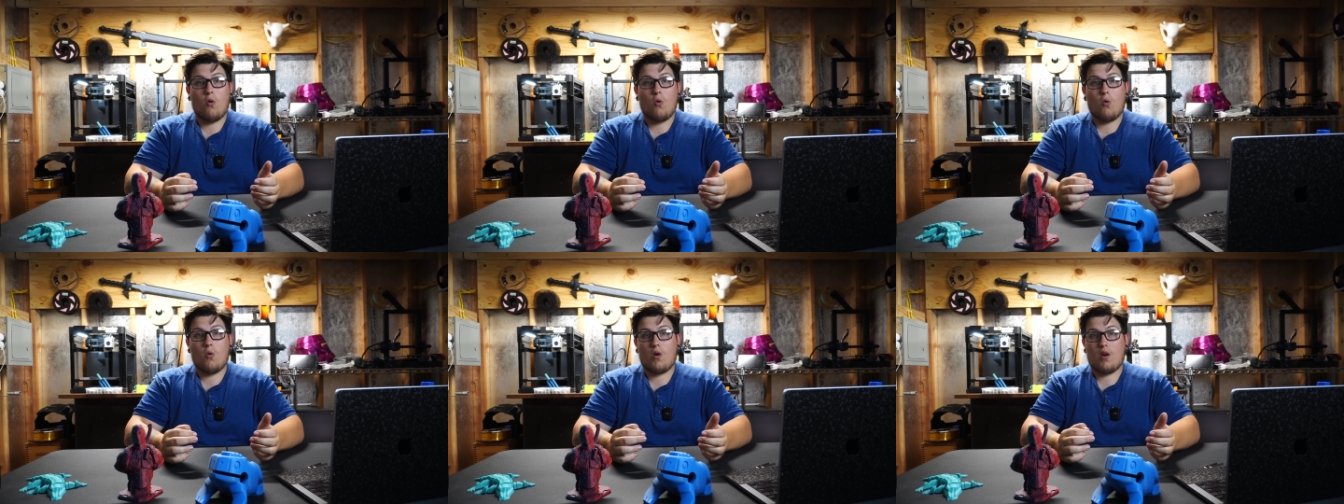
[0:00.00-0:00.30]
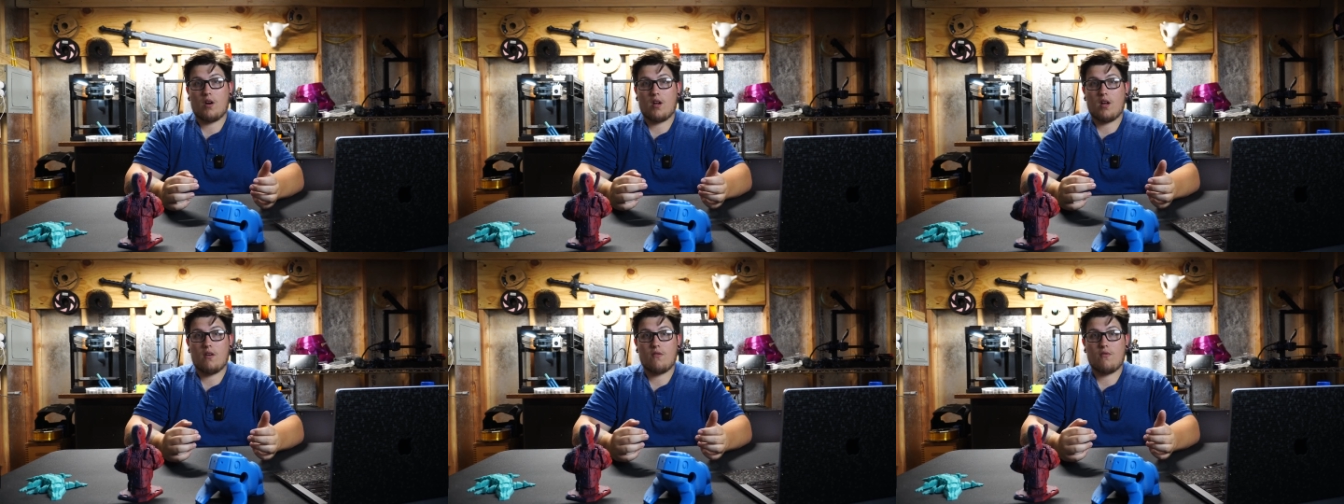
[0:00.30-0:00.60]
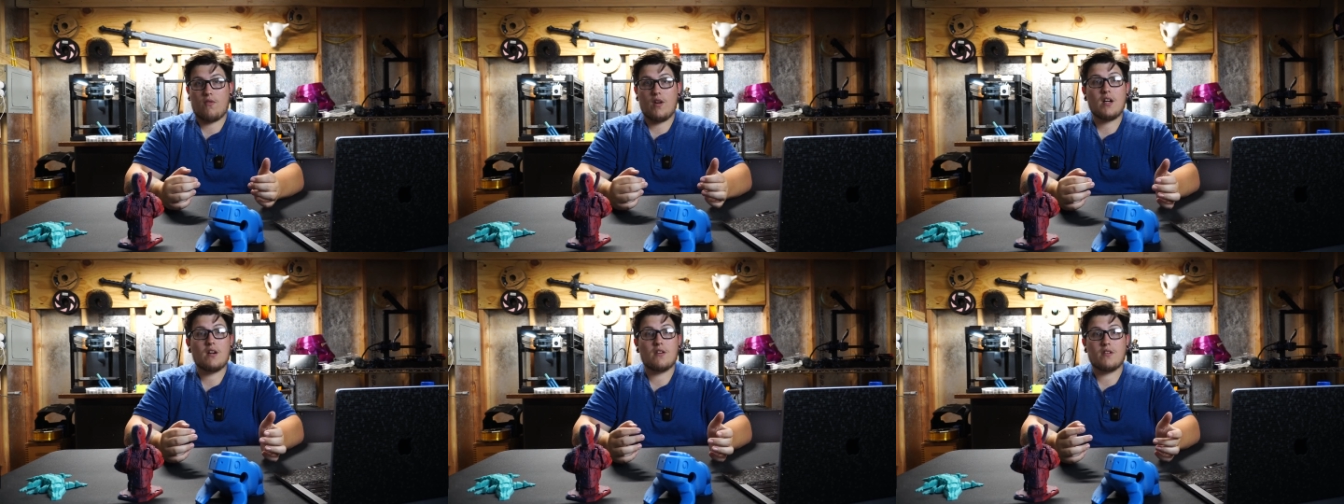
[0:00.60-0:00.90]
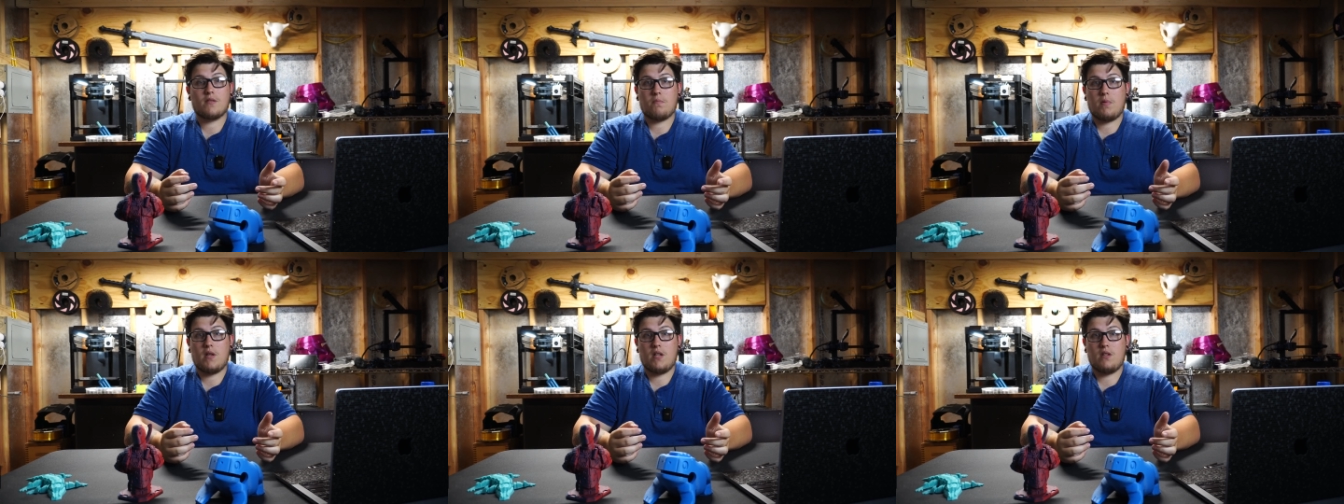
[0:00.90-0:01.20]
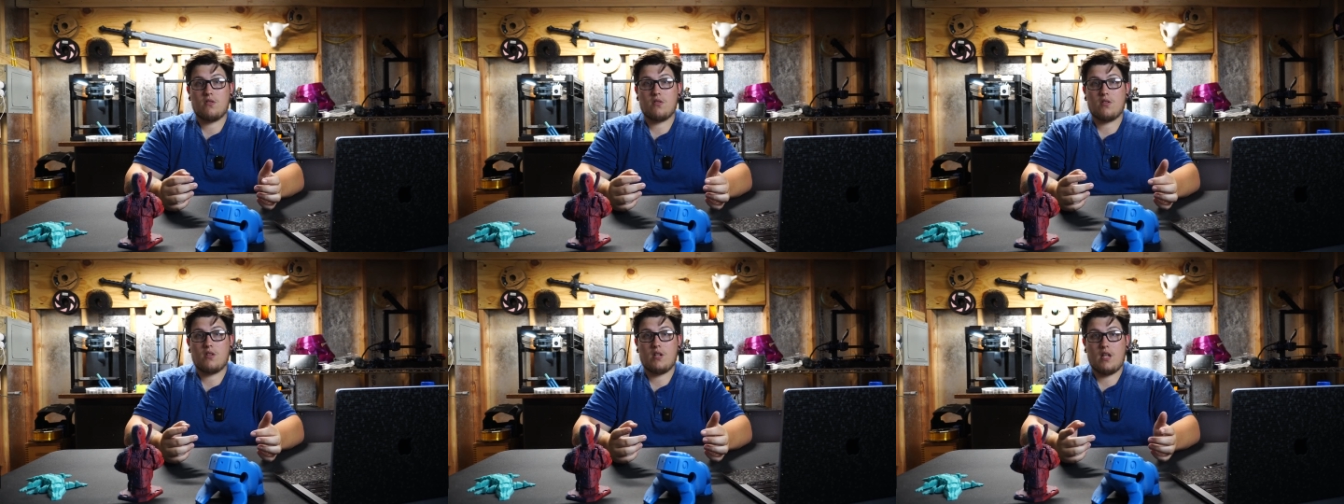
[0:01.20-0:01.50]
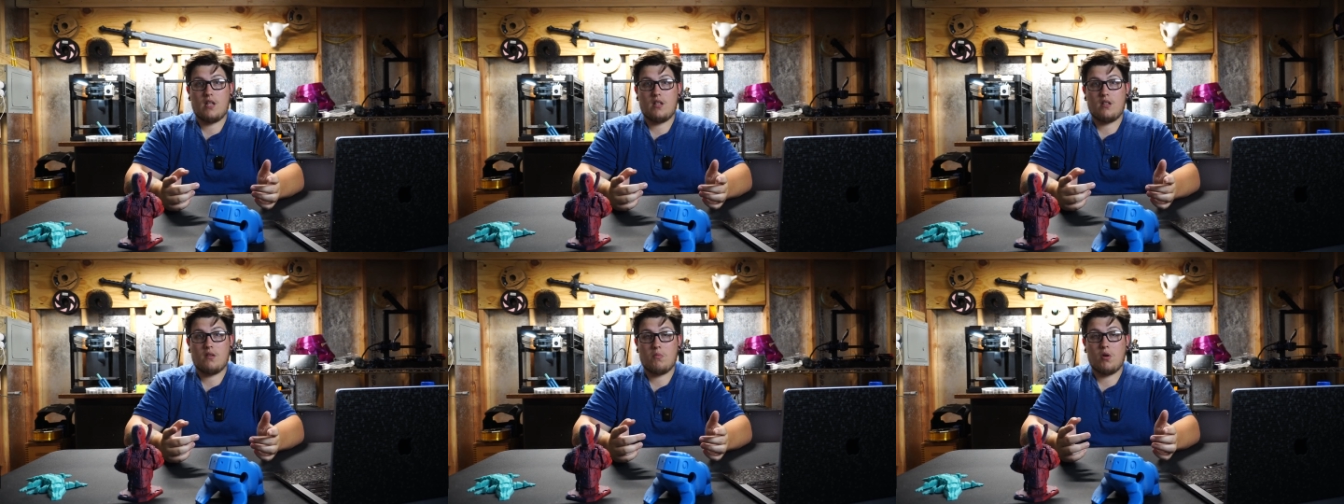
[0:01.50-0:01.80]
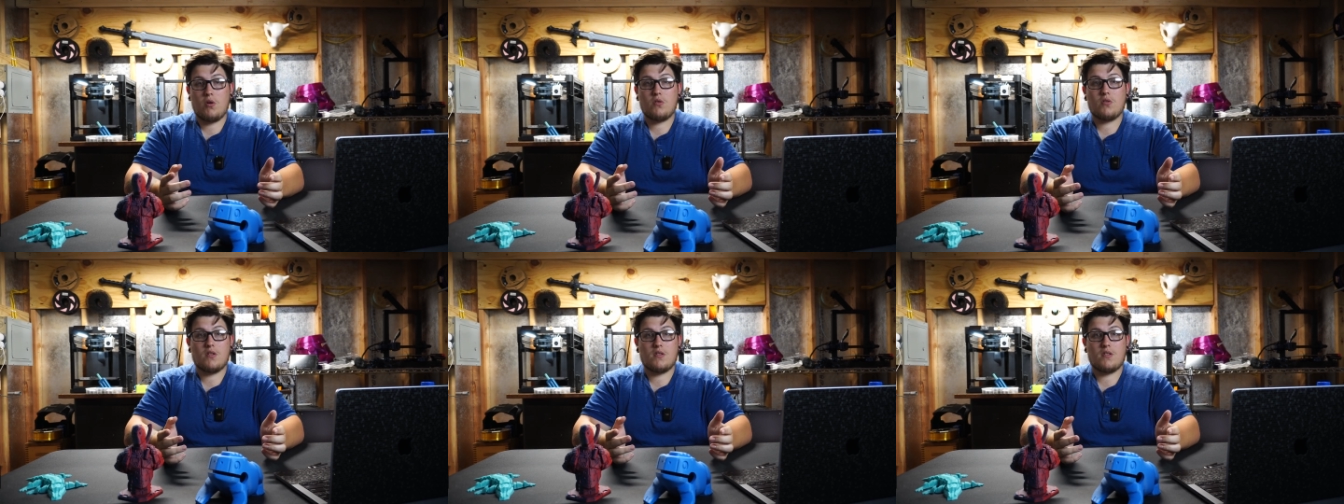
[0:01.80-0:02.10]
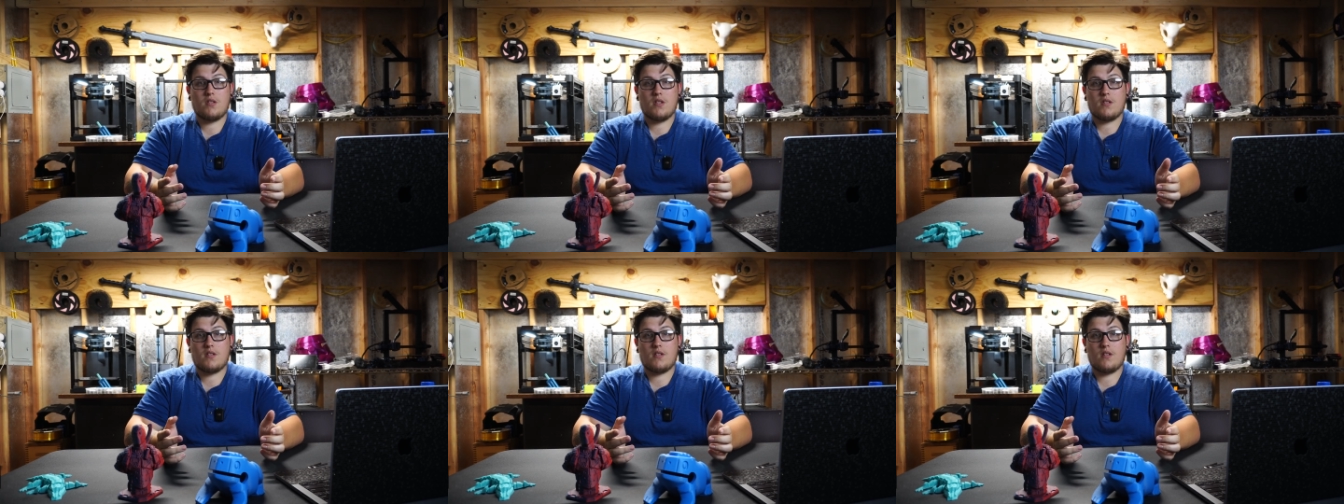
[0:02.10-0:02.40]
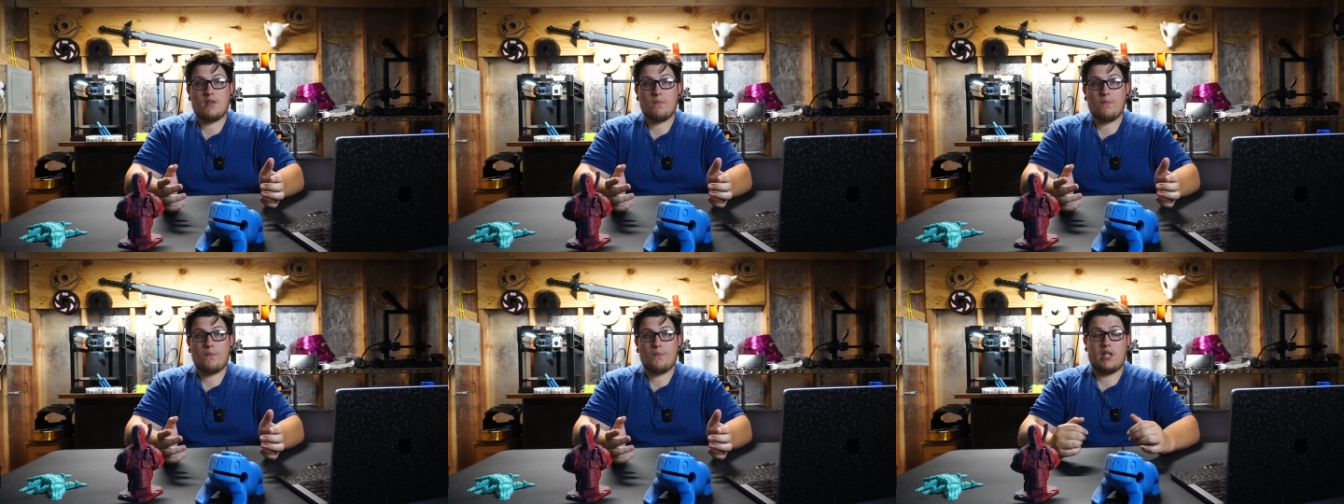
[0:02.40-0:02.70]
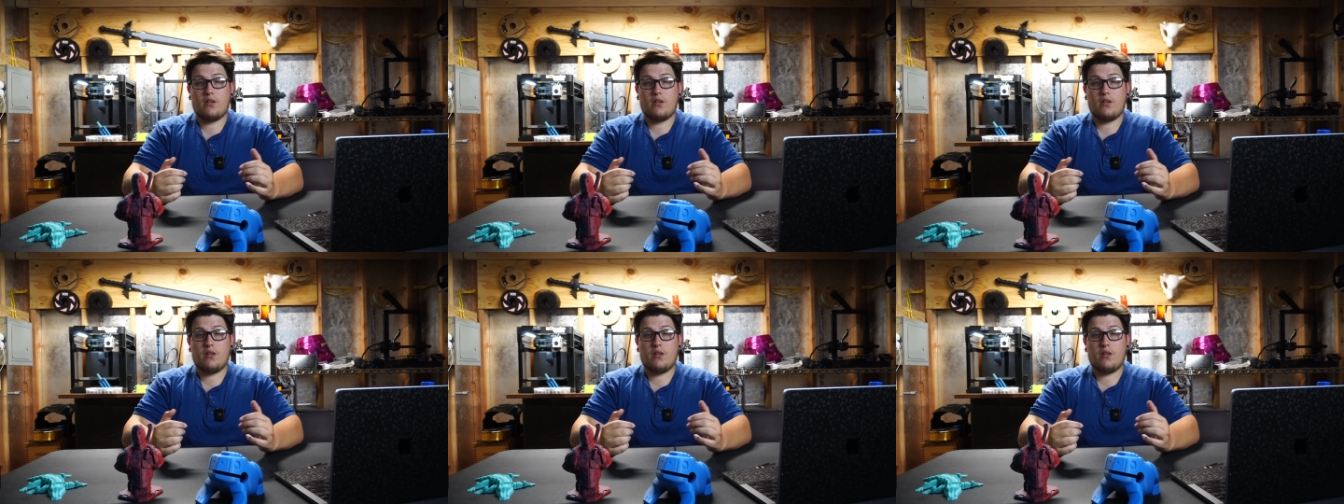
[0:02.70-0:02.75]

or get fingers pinched in the motion system.